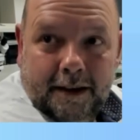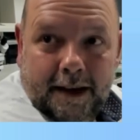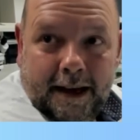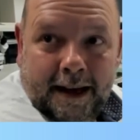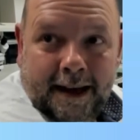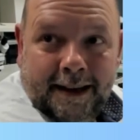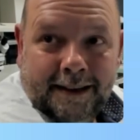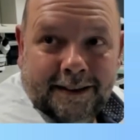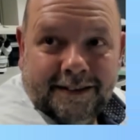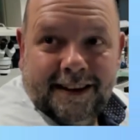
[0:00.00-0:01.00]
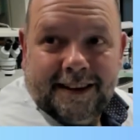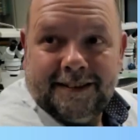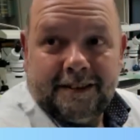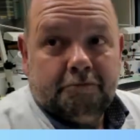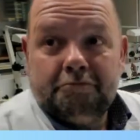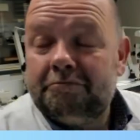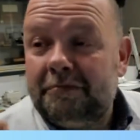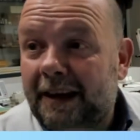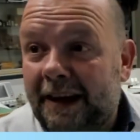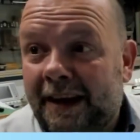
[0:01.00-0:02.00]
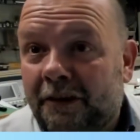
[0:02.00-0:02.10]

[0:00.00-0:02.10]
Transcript: And that is set in the